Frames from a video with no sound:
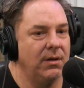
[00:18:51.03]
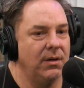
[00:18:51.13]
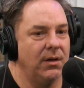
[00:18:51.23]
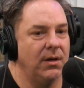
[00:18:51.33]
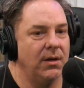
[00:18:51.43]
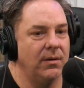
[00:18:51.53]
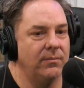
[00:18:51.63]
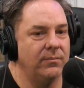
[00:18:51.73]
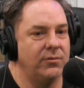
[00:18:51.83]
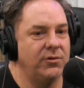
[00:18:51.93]

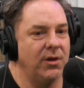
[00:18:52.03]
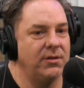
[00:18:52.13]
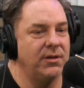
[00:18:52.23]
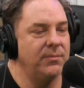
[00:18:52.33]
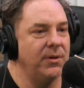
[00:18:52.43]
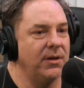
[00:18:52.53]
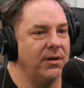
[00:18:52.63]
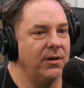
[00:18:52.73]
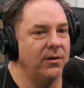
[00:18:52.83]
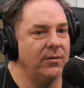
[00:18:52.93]
um, John
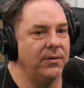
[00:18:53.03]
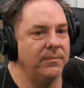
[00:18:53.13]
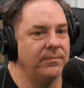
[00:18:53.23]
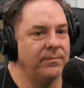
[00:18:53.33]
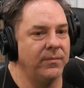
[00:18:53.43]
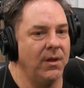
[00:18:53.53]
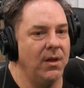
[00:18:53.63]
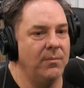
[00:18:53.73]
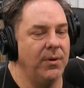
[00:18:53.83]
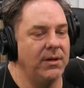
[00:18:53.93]
DiDomenico, and
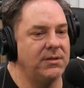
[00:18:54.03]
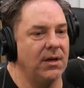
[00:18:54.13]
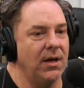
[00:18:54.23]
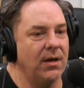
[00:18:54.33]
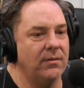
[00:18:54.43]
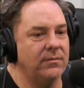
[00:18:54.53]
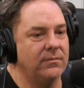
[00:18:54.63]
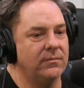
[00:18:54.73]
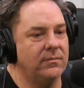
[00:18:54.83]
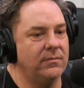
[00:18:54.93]
but uh,
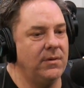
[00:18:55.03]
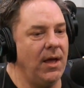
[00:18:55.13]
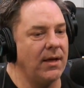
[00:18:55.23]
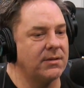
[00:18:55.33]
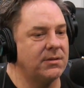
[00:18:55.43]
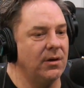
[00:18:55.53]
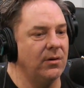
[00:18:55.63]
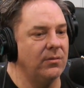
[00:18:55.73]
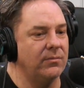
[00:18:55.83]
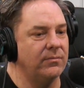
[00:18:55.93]
yeah,
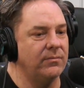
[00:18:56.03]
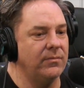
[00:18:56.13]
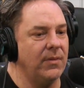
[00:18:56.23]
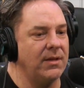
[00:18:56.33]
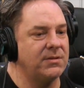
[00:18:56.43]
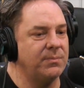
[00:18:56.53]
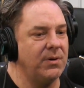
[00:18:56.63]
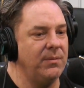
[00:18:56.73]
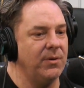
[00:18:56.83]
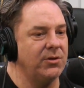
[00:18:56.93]
so that's
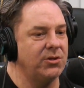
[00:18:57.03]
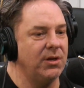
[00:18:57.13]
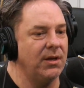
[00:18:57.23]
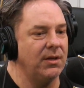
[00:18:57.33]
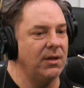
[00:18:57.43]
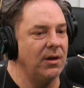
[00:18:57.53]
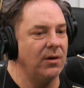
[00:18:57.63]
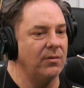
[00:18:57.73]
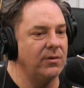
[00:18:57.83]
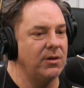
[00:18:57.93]
pretty much it. You
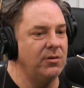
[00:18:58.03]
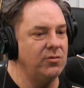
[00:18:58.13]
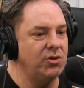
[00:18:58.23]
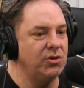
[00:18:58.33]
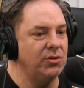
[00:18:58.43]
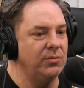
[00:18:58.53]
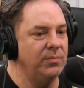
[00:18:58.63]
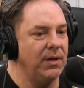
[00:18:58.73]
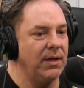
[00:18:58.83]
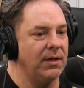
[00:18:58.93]
know, the YouTube
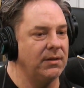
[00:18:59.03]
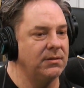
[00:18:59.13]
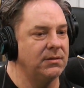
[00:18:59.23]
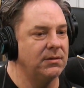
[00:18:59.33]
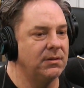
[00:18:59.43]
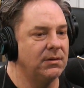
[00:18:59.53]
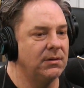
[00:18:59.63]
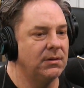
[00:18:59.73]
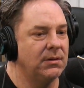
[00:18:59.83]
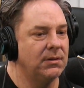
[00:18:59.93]
and
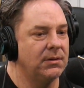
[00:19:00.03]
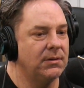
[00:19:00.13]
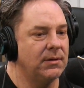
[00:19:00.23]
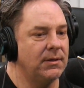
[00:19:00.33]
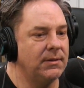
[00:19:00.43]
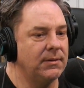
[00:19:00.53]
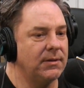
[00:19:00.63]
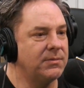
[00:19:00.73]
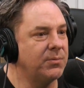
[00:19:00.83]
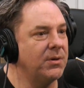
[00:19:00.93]
and
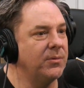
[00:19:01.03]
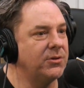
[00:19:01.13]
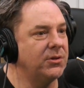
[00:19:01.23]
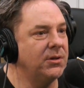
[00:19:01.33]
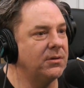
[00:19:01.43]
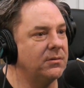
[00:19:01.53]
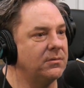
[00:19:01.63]
that's pretty much what it. Is, what is